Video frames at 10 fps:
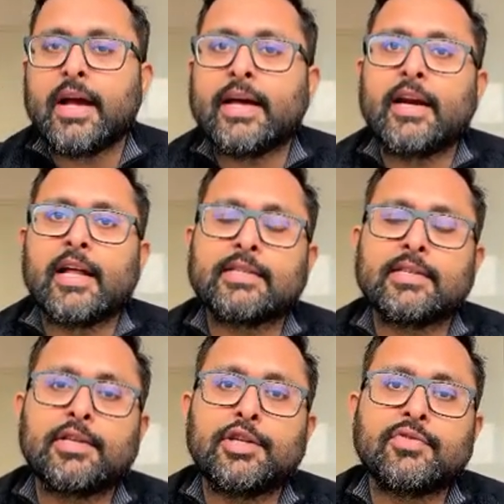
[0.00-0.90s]
and
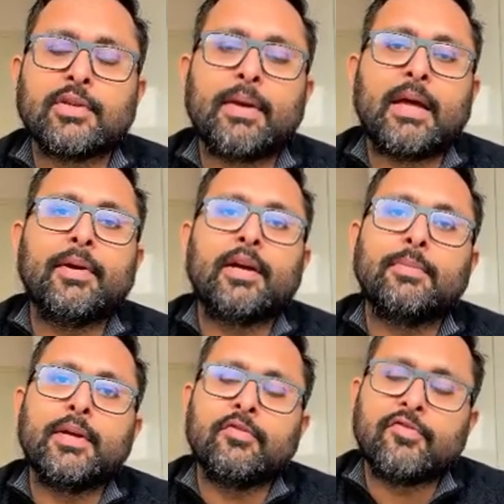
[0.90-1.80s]
elasticity of supply
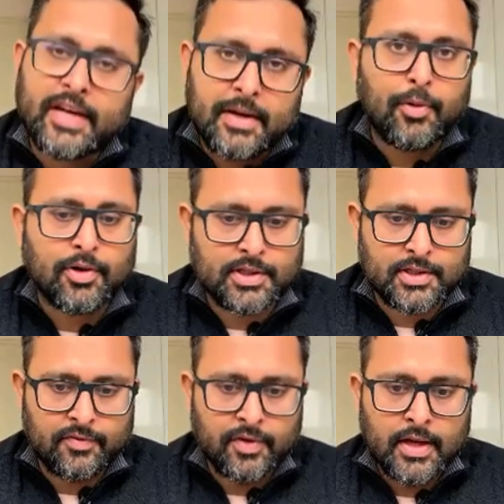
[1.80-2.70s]
becoming very
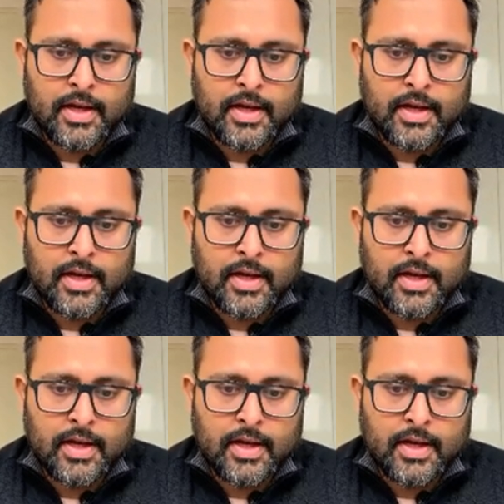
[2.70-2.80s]
positive.